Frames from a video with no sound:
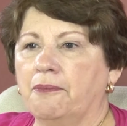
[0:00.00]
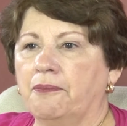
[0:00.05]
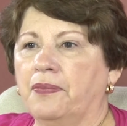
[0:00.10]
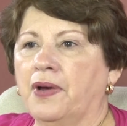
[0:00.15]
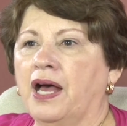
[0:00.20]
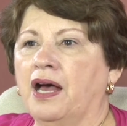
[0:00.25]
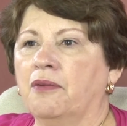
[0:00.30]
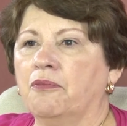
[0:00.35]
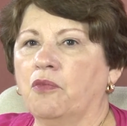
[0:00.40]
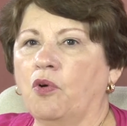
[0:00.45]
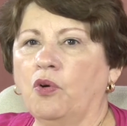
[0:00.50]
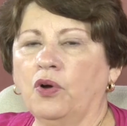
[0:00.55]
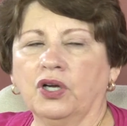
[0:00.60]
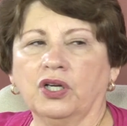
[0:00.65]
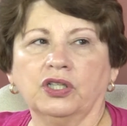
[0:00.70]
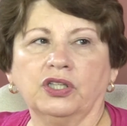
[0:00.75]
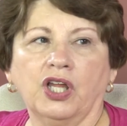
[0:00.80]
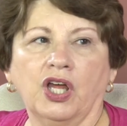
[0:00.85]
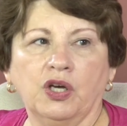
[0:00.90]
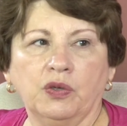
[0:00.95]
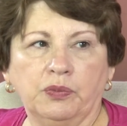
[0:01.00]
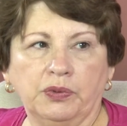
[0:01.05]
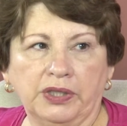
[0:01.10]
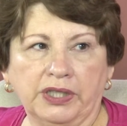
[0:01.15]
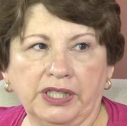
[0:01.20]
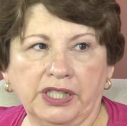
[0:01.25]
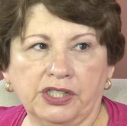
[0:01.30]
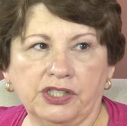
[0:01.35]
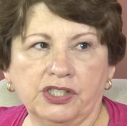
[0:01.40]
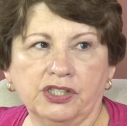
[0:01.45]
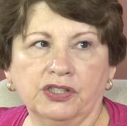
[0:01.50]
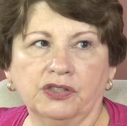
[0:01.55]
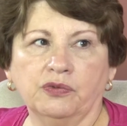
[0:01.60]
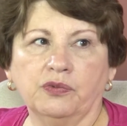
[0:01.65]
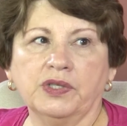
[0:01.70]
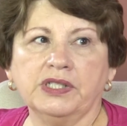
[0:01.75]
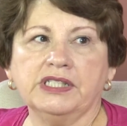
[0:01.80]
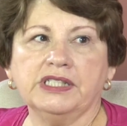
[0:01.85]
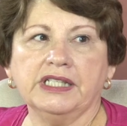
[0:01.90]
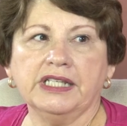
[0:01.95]
but more globally to
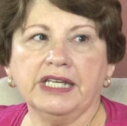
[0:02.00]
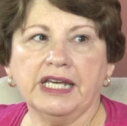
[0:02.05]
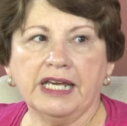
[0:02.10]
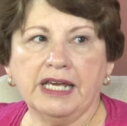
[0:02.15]
what's the